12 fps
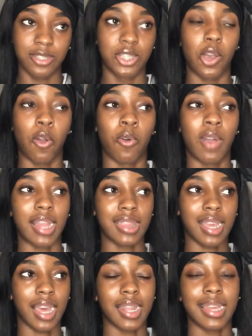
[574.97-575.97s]
So I
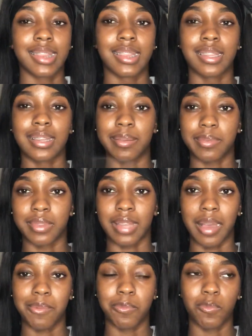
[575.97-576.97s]
think I like
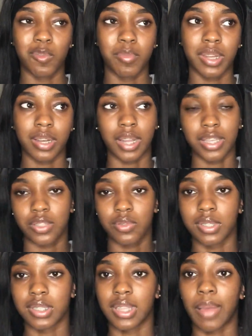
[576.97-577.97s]
that one better. And as you
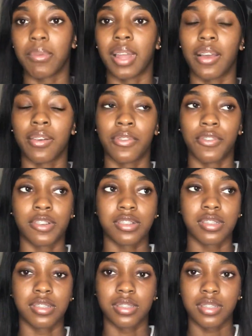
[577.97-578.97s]
can see, like when I
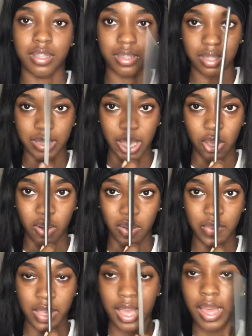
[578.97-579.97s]
first took the thing
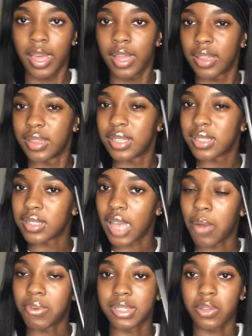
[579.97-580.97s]
off, this
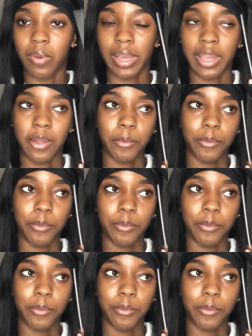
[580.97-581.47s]
side wasn't white.